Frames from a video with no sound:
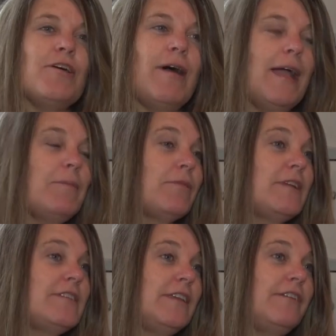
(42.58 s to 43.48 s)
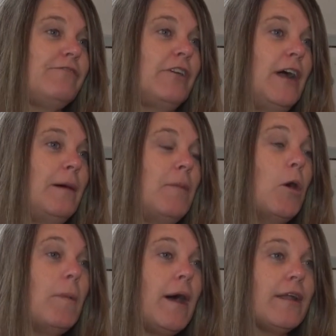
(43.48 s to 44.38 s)
So I'm originally from
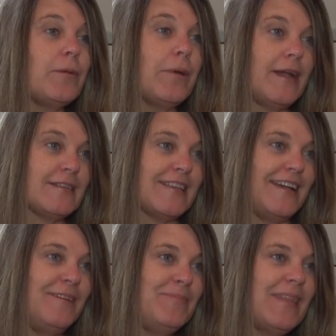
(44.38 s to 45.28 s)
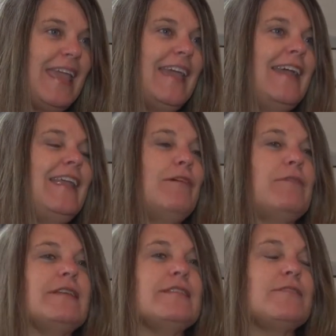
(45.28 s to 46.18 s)
Omaha, Nebraska, and it
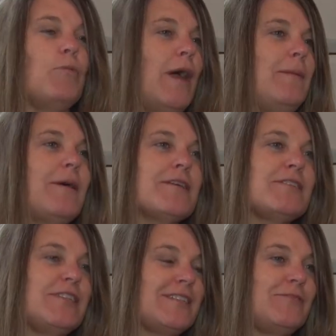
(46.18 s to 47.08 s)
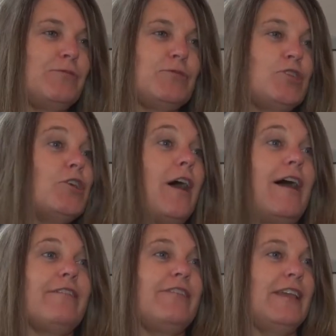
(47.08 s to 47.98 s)
was wine bars just took
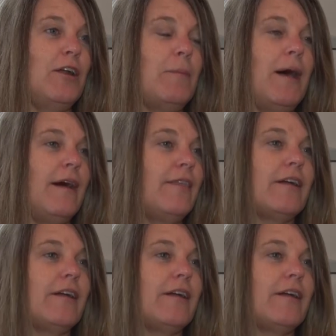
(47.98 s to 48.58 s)
off in Omaha.